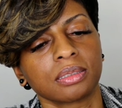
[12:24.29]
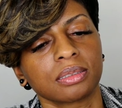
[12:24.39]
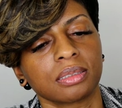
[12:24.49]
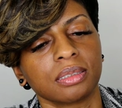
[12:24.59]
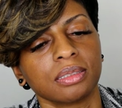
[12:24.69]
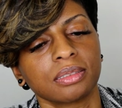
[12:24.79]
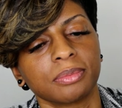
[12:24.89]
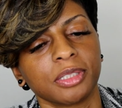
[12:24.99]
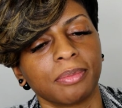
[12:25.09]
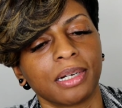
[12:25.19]
So this
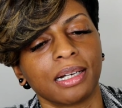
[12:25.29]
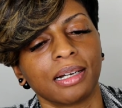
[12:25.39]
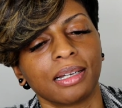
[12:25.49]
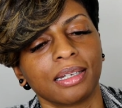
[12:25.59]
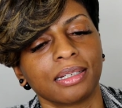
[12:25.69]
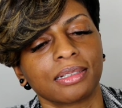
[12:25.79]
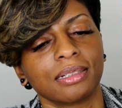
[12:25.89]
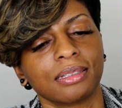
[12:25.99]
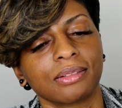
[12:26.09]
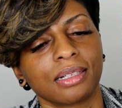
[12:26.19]
would be my highlight
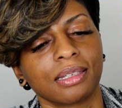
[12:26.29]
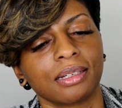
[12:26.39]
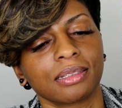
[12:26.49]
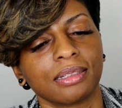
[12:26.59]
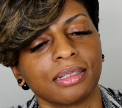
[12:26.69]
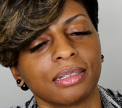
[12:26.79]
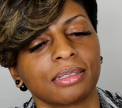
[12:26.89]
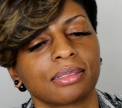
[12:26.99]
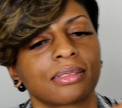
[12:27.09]
color. I like that.